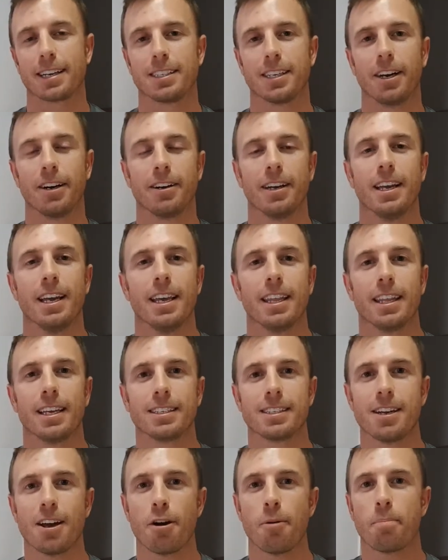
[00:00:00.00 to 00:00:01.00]
So
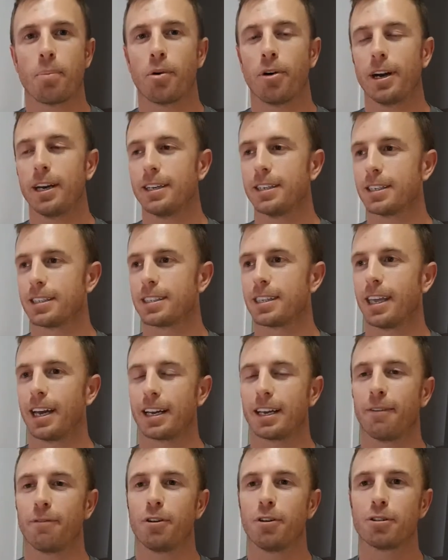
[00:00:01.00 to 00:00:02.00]
there's no point, just
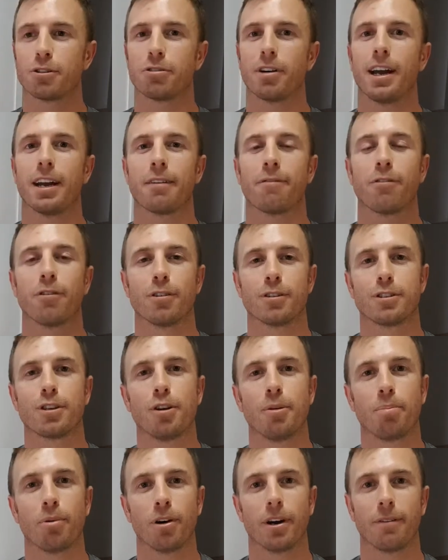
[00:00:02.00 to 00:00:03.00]
like if you're training for a
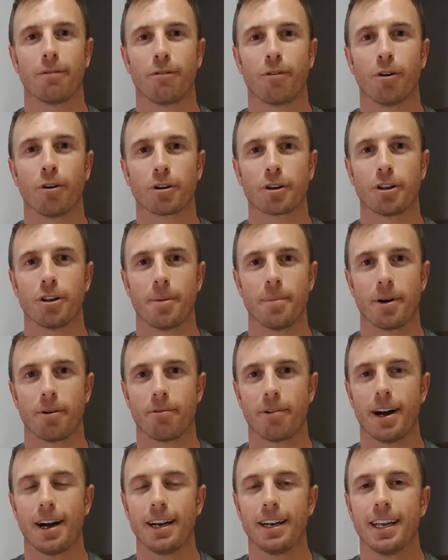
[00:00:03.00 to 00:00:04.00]
2.4 kilometer
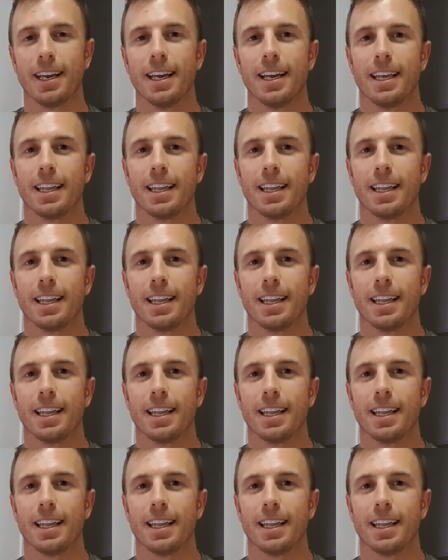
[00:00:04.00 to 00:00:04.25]
run,